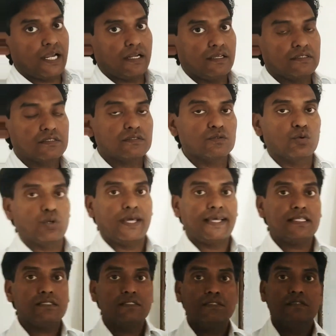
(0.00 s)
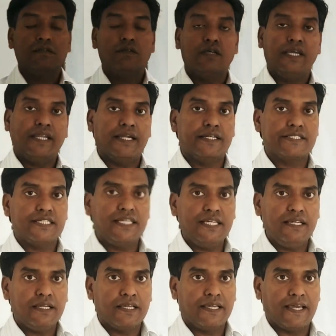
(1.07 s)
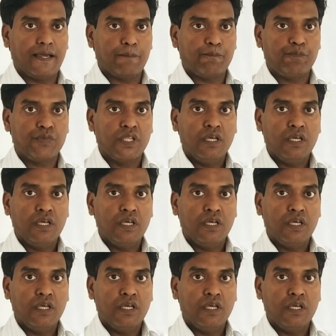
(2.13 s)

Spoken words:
band is known as energy gap.